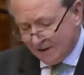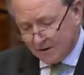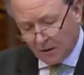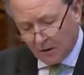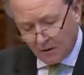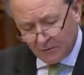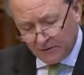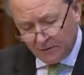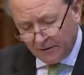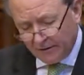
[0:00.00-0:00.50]
a
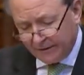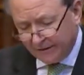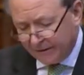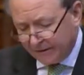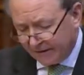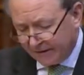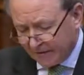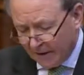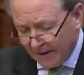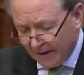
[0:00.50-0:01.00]
tolerant
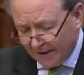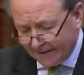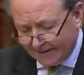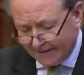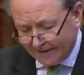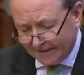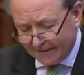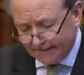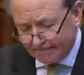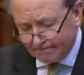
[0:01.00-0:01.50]

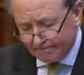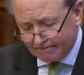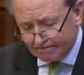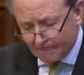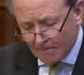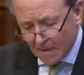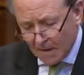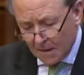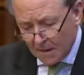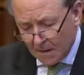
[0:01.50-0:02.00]
society.
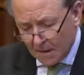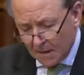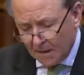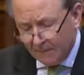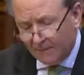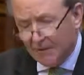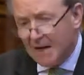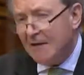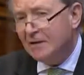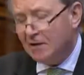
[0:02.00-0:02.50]

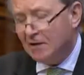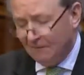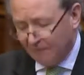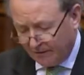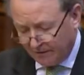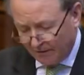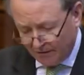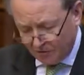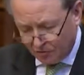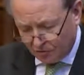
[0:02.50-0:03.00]
In the
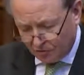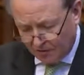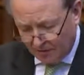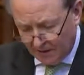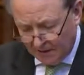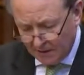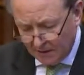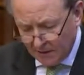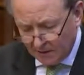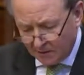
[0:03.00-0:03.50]
18th
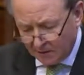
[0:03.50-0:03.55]
century,